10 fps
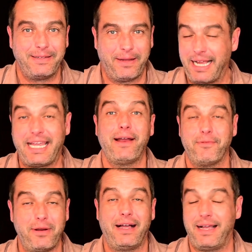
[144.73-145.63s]
I can't.
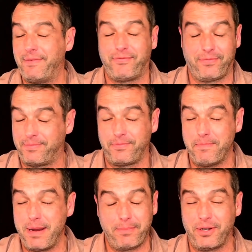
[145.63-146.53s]
Re- I, I,
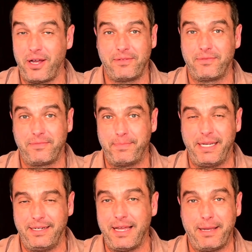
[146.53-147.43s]
remember not
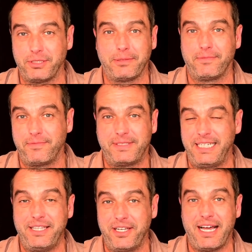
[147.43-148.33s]
being able to
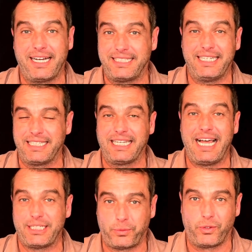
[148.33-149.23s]
see the United States in the
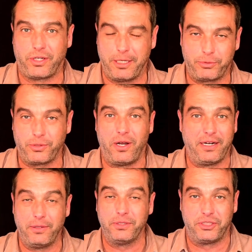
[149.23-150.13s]
last World Cup draw,
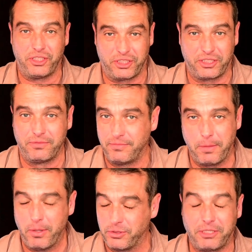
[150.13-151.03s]
and it was just the
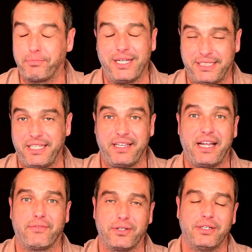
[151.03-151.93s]
most depressing thing
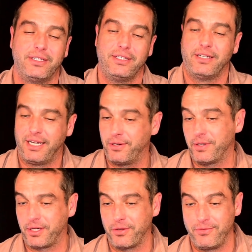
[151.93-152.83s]
ever. I don't
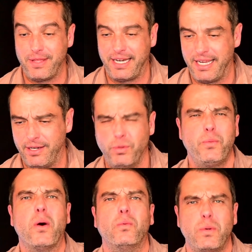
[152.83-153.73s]
want to go through that again. We
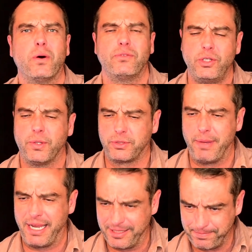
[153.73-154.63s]
won't. We won't. The U.S. will
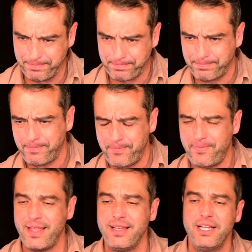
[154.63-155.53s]
make it.
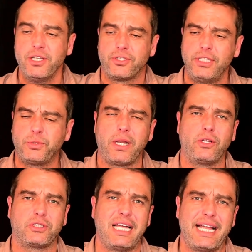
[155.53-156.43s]
So this is what it
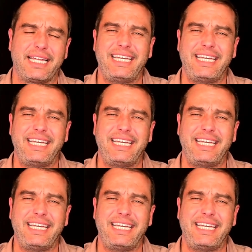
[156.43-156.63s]
looks like.